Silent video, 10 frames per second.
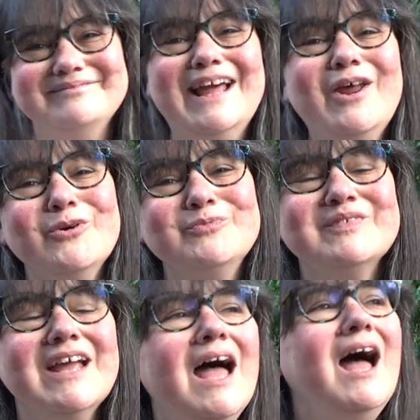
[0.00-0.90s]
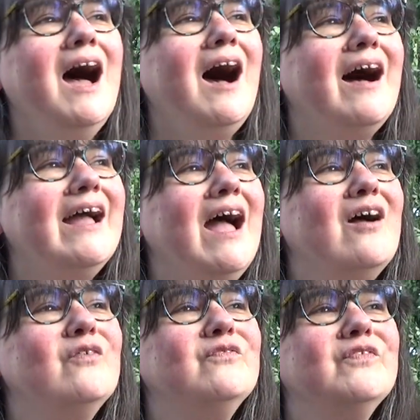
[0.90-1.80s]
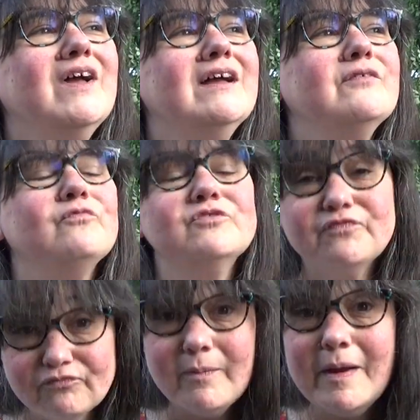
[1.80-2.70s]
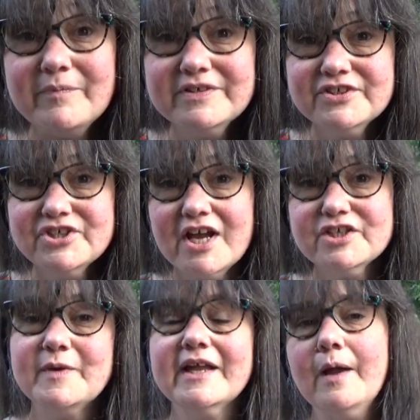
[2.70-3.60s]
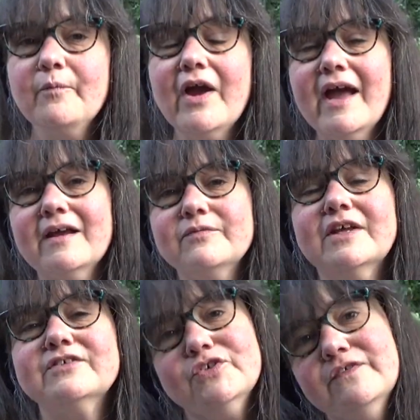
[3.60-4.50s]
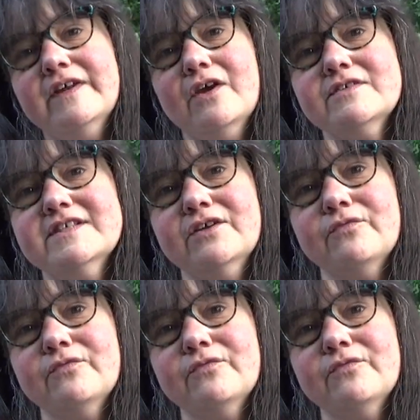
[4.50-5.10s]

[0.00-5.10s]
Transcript: Hello. I have remembered to charge my camera and I've done 2 videos in a